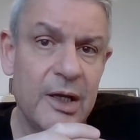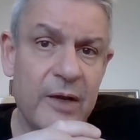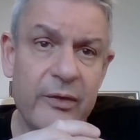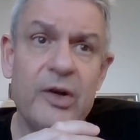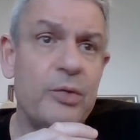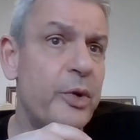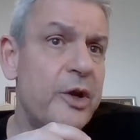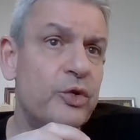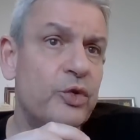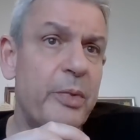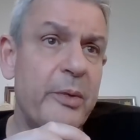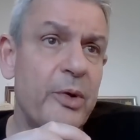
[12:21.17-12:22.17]
even to
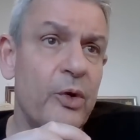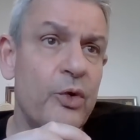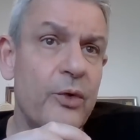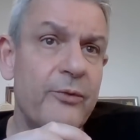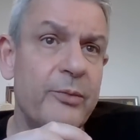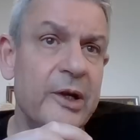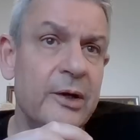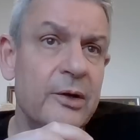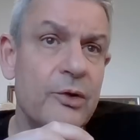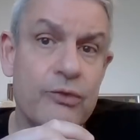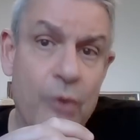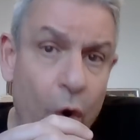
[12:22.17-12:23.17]
people who have
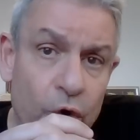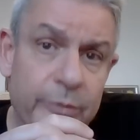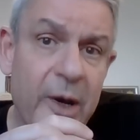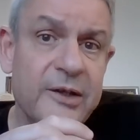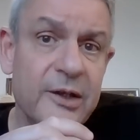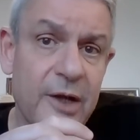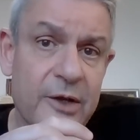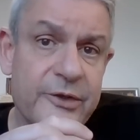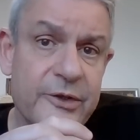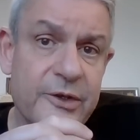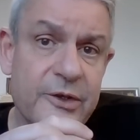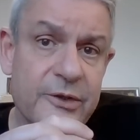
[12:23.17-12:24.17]
been wronged by the
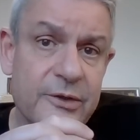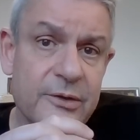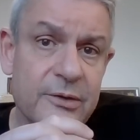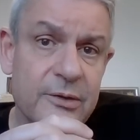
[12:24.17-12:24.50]
narcissist,